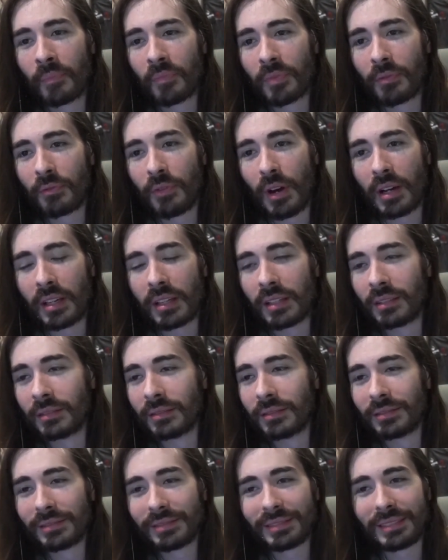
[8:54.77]

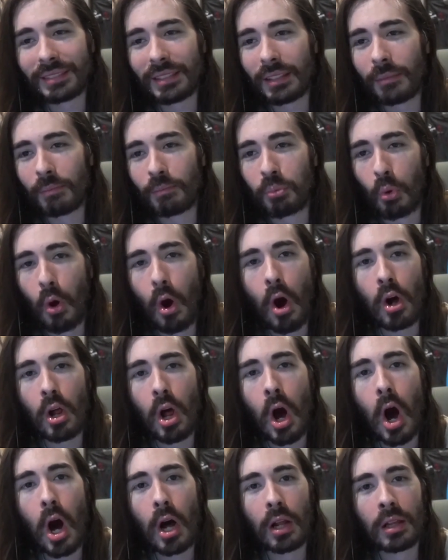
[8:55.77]
fucking
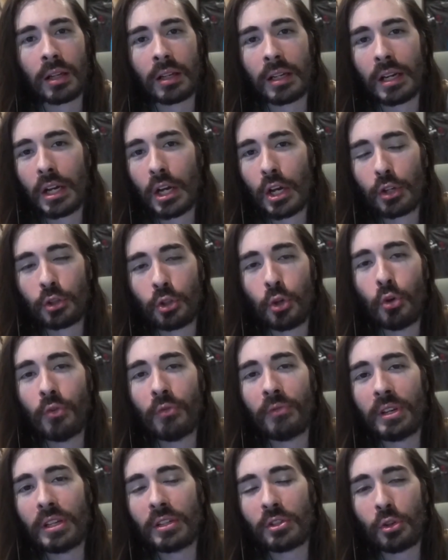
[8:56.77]
brawlhalla
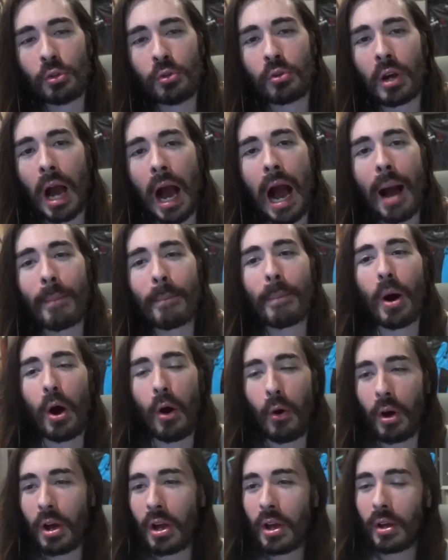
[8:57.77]
2v2
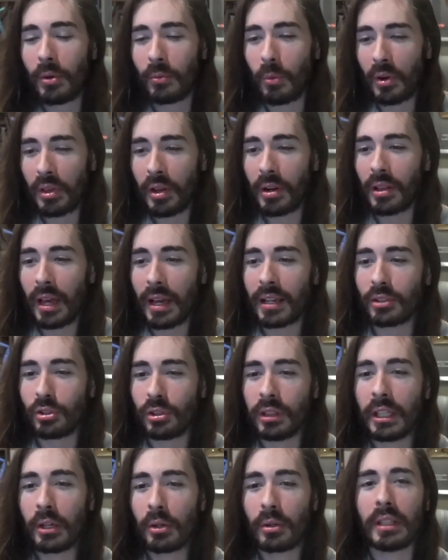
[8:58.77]
combo where they're like
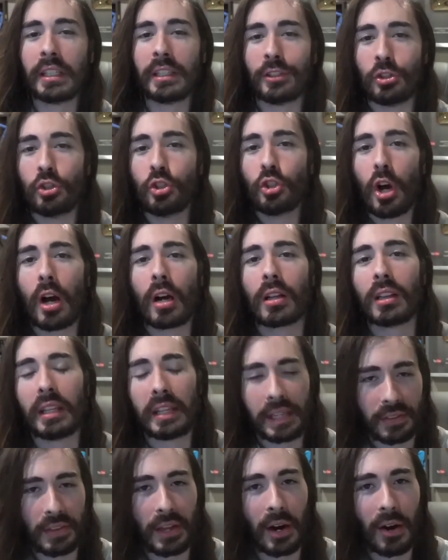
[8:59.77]
literally
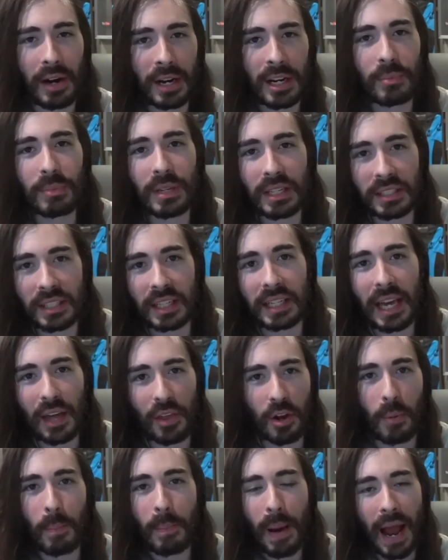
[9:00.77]
juggling their enemy
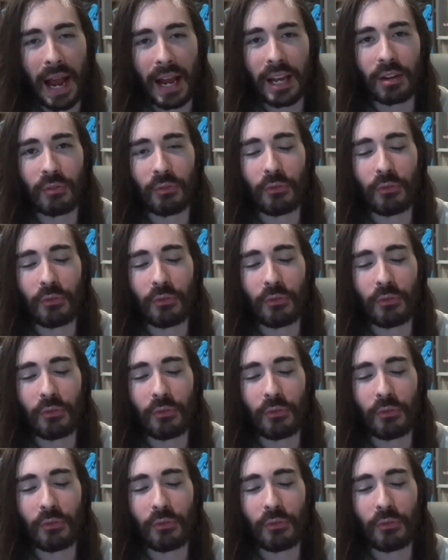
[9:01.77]
together back and